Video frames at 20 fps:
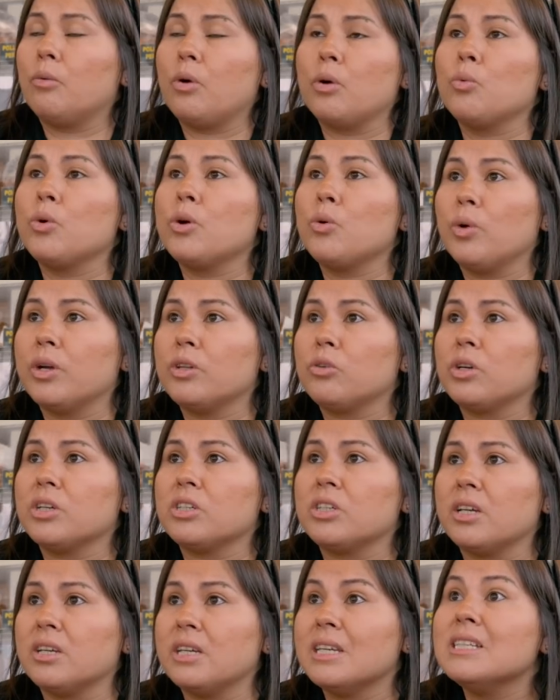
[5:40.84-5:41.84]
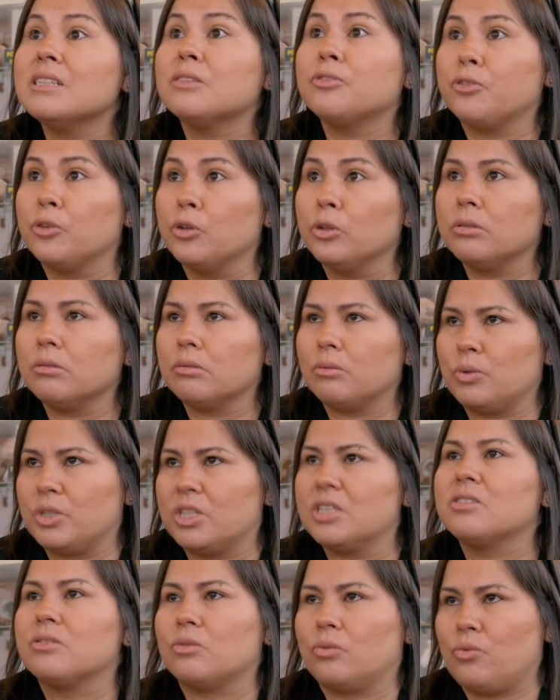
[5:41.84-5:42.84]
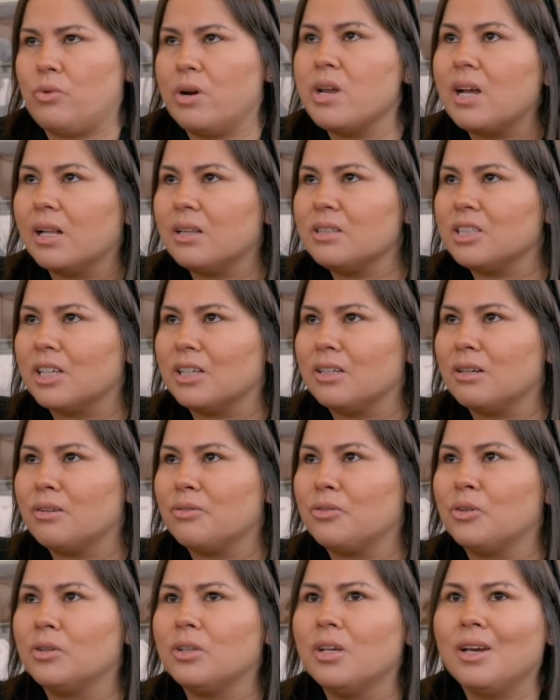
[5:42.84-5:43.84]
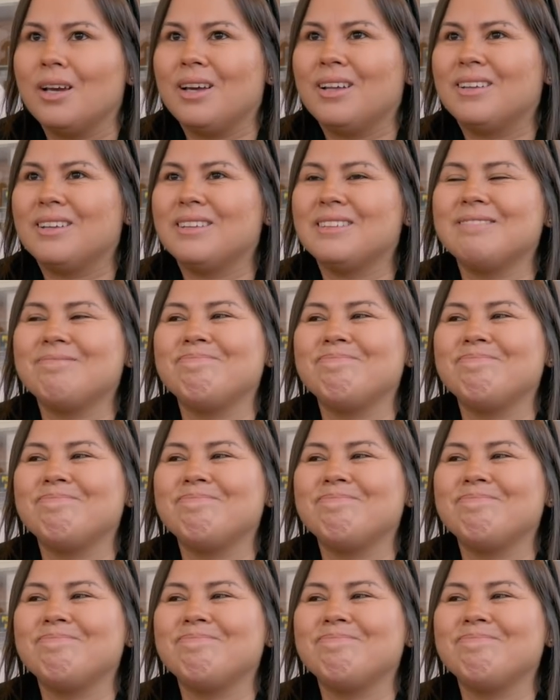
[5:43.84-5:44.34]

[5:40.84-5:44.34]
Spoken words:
When we went to Chinese food, which is real Chinese food, they